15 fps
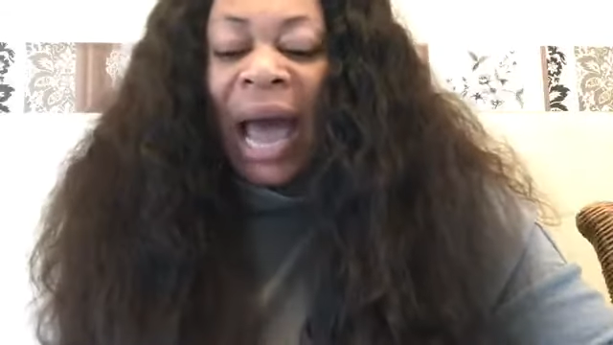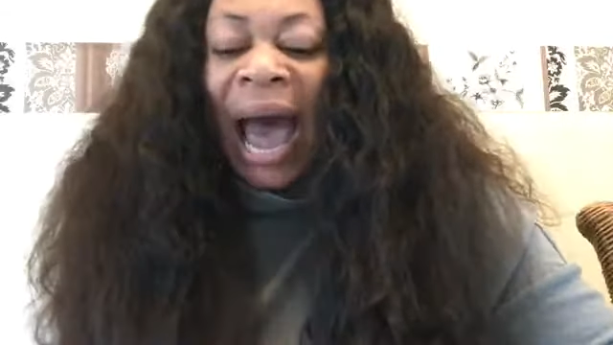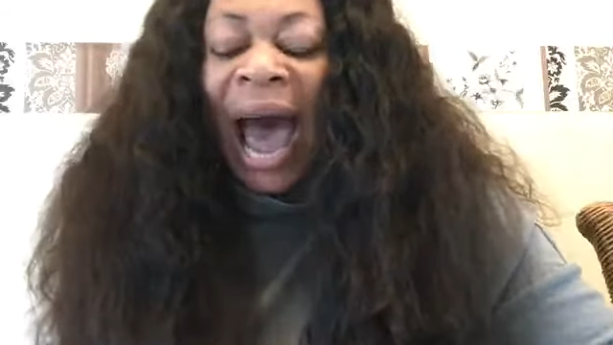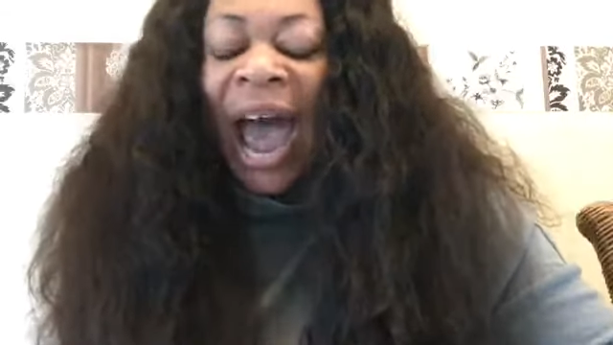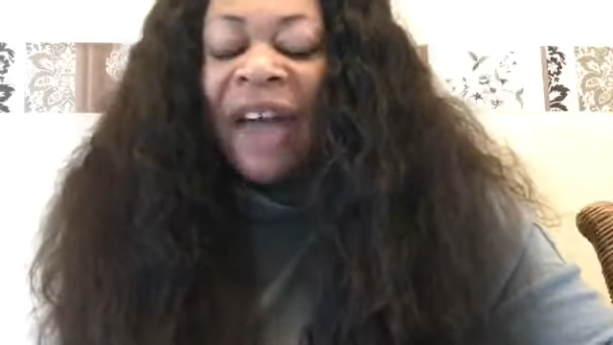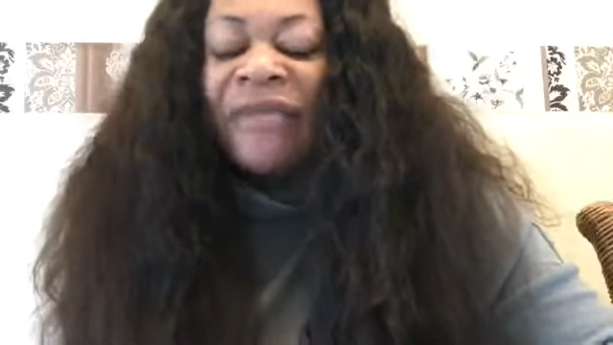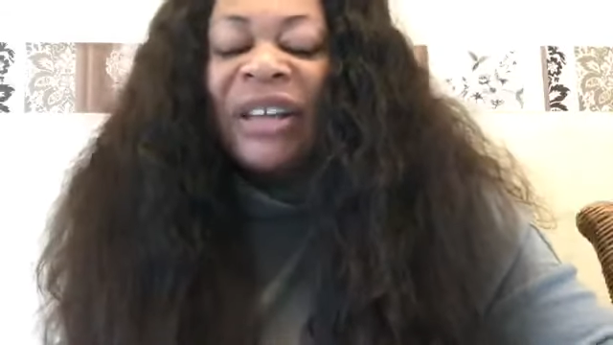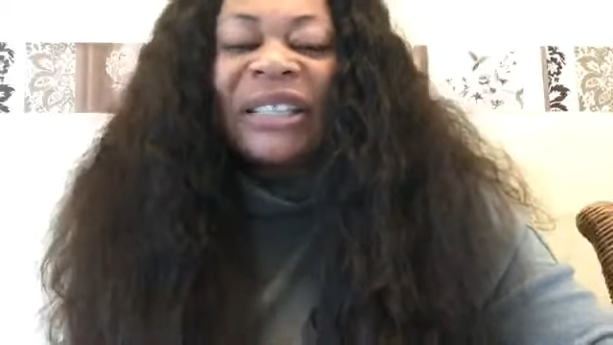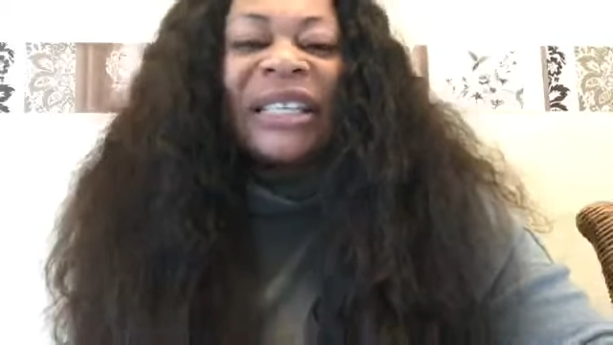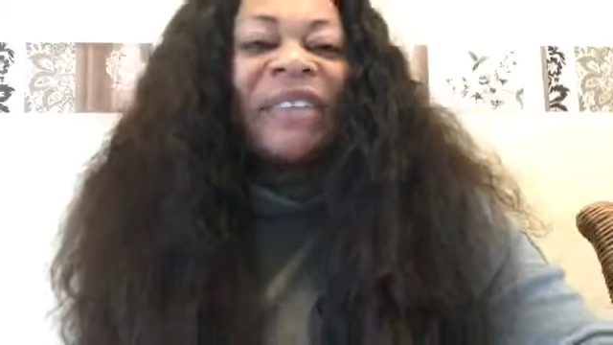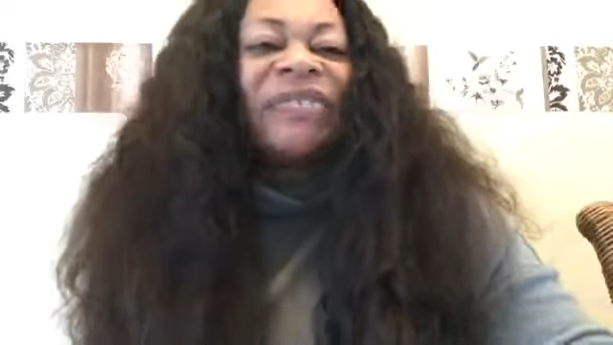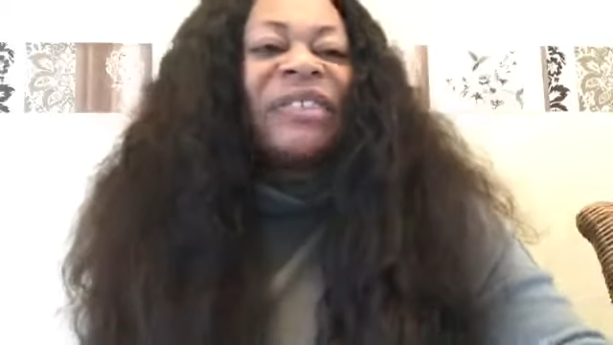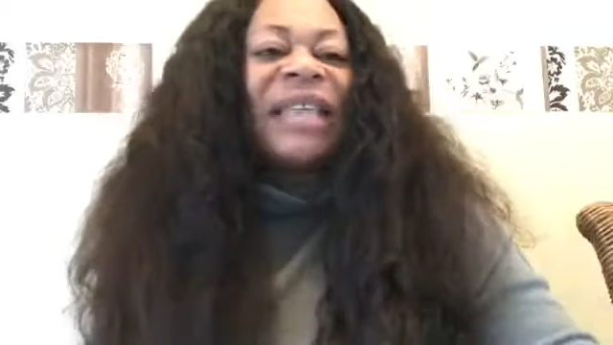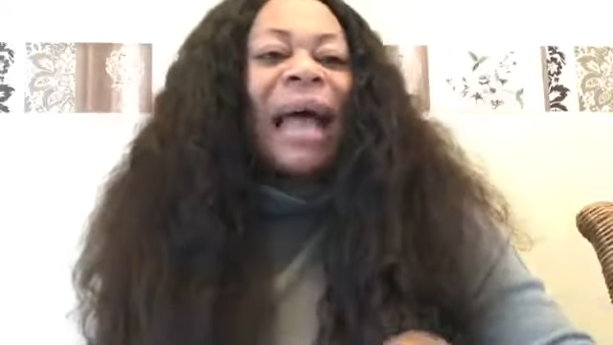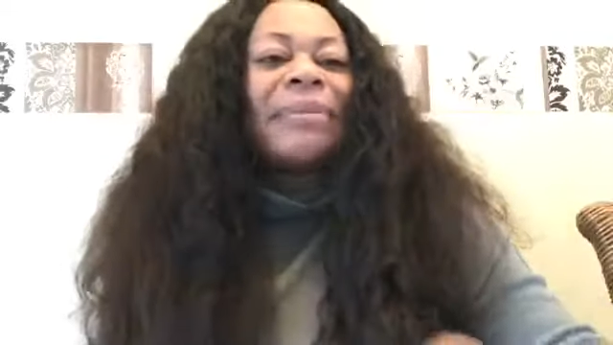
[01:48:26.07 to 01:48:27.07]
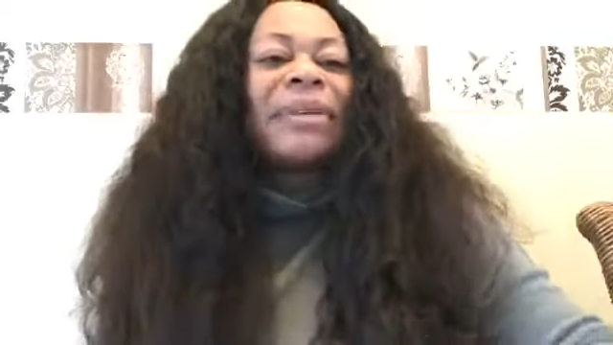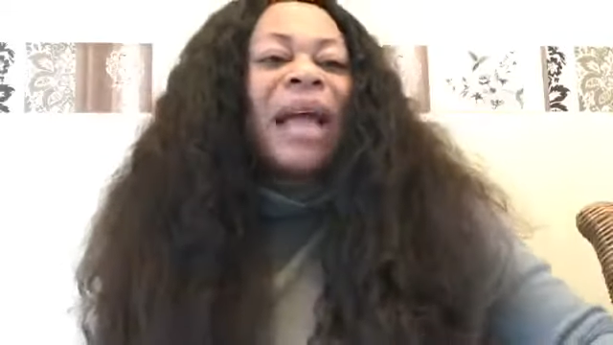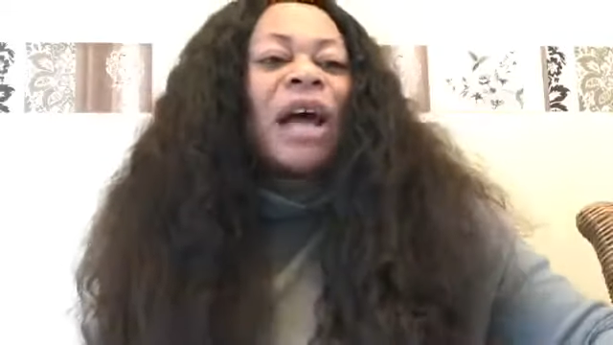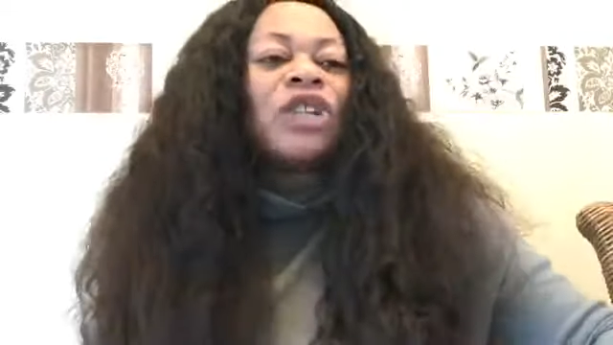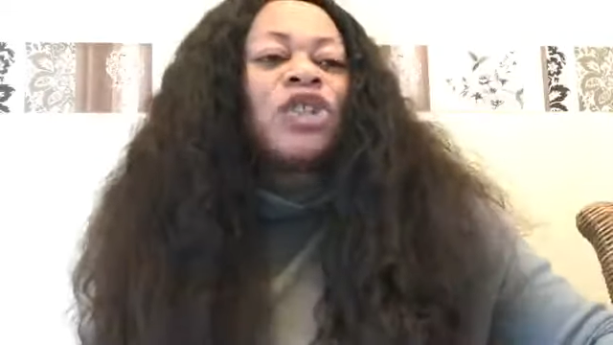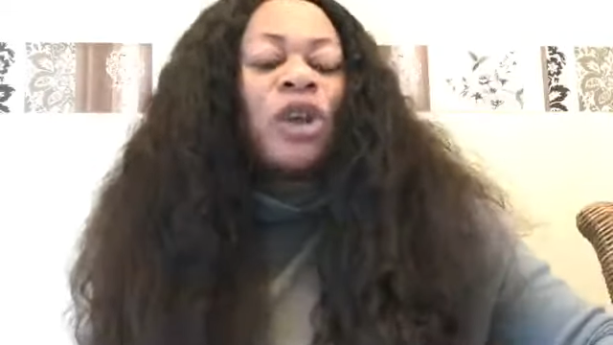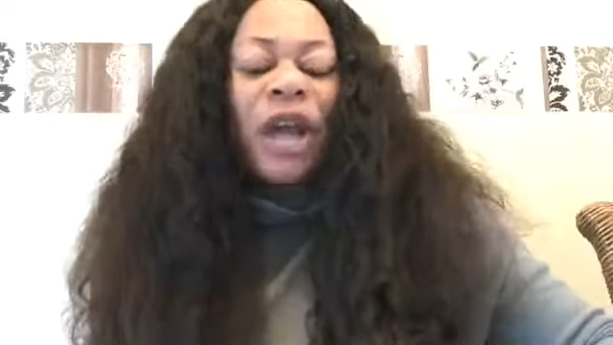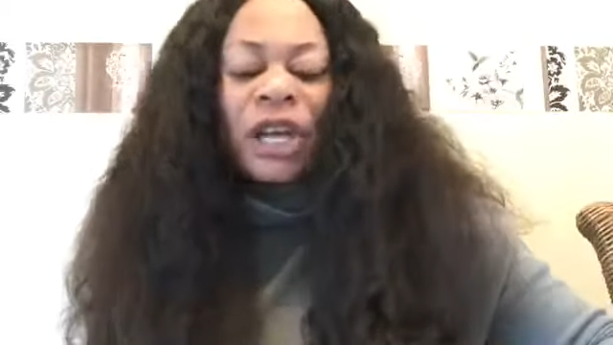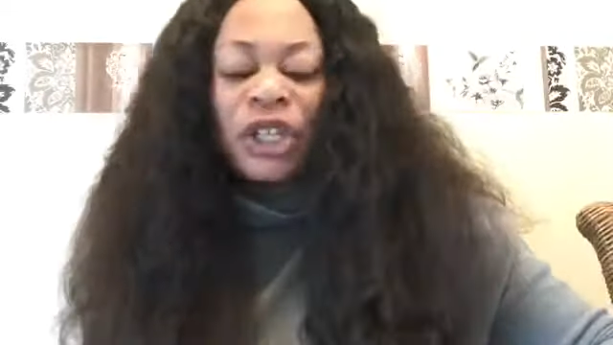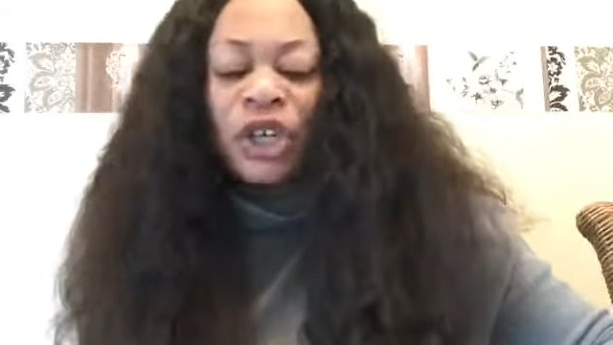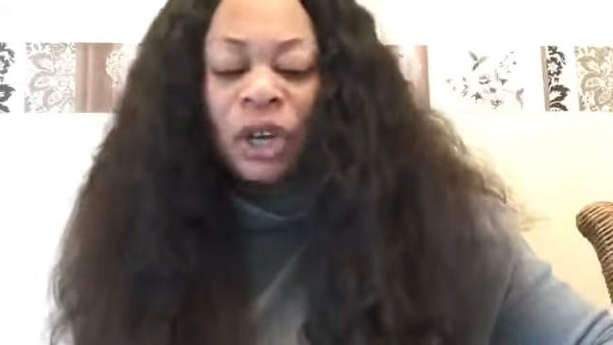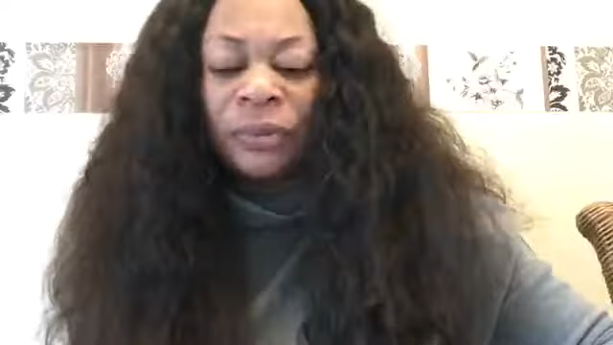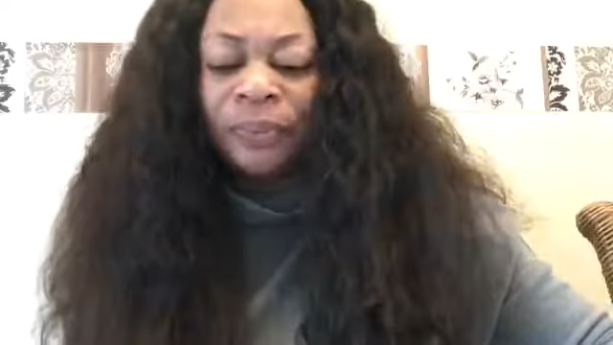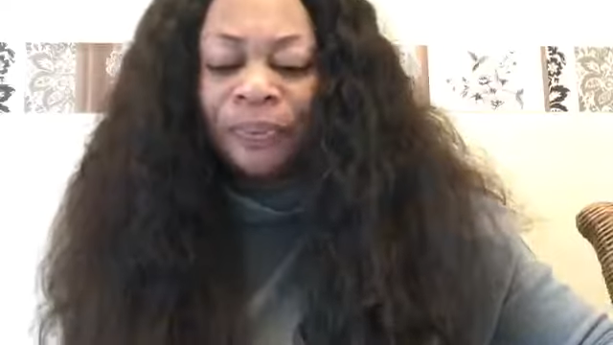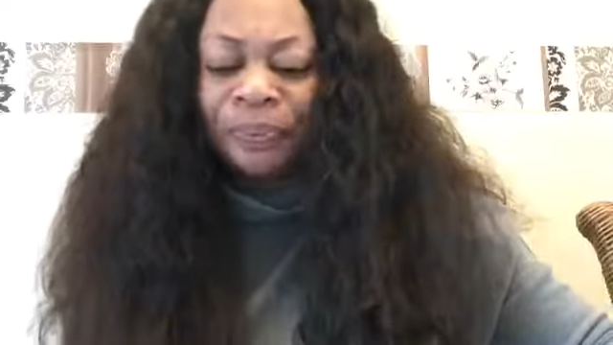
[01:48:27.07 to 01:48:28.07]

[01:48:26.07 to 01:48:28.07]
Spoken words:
I receive debt cancellation